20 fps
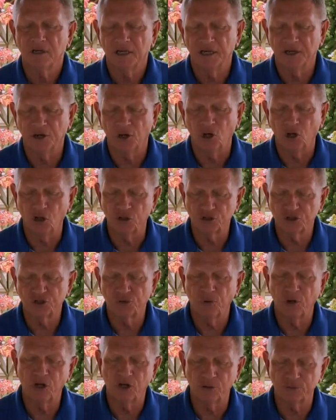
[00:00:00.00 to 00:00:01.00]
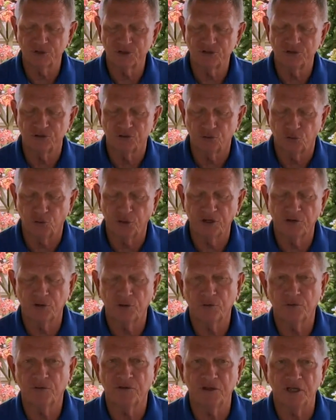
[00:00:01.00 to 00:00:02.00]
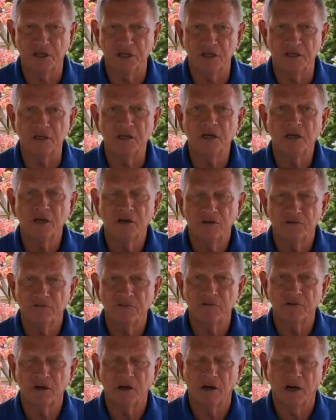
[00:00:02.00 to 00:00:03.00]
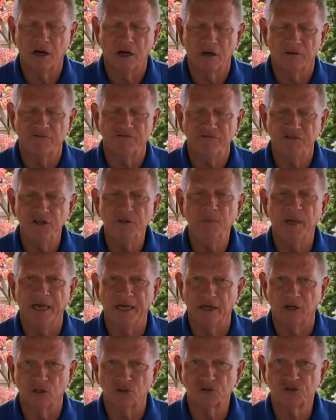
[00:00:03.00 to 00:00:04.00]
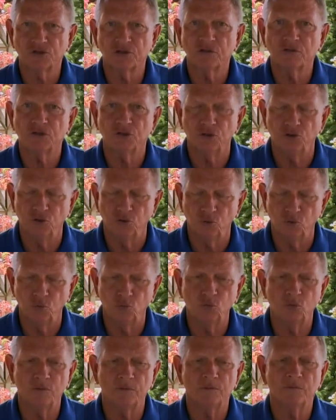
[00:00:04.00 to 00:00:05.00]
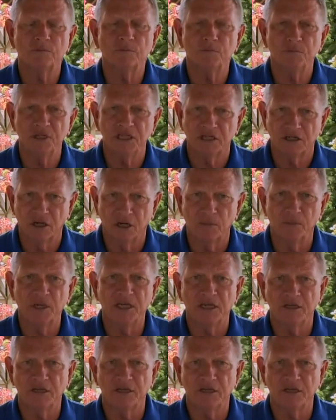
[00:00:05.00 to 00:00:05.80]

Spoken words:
It also helps to trigger the females to become